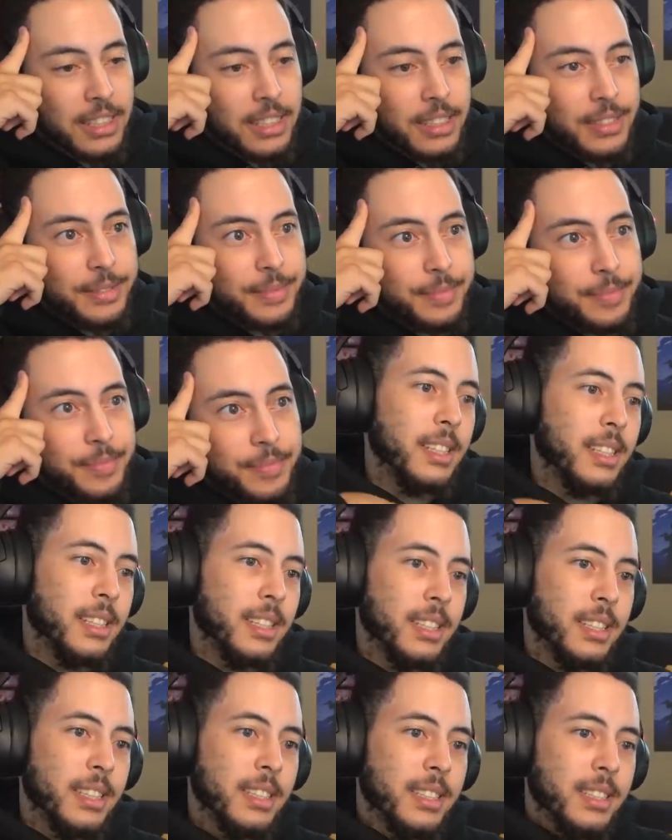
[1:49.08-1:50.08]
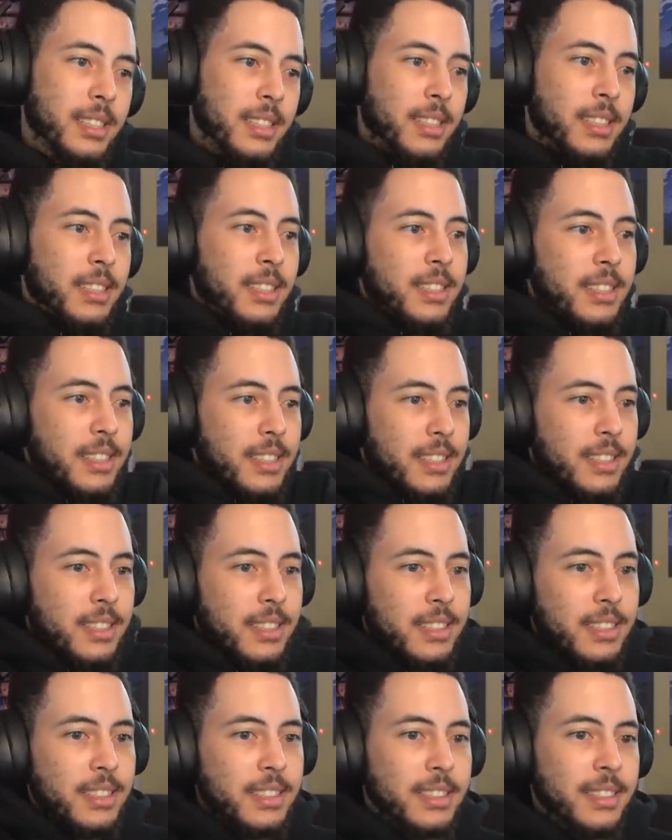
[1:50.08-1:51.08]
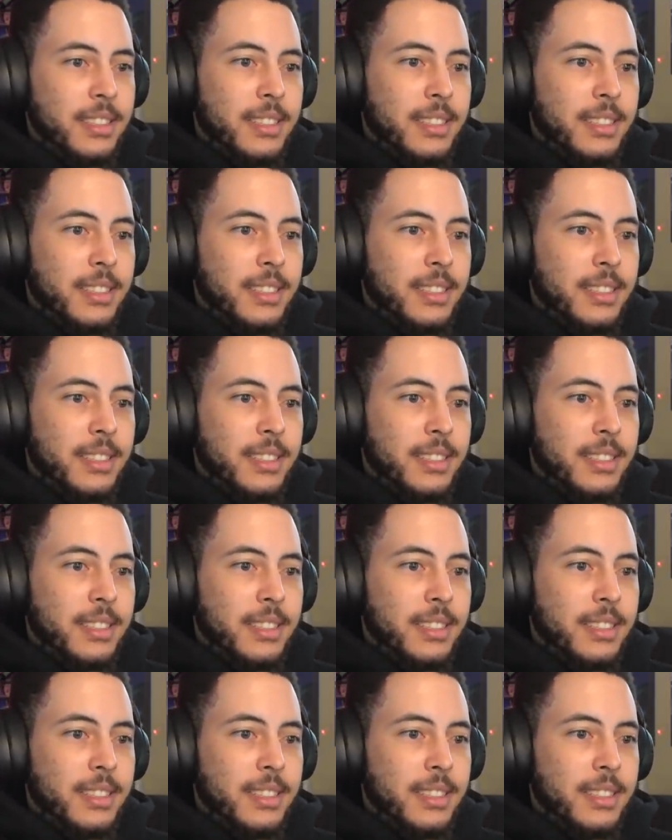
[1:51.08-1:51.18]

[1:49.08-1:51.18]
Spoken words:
Nobody speaks.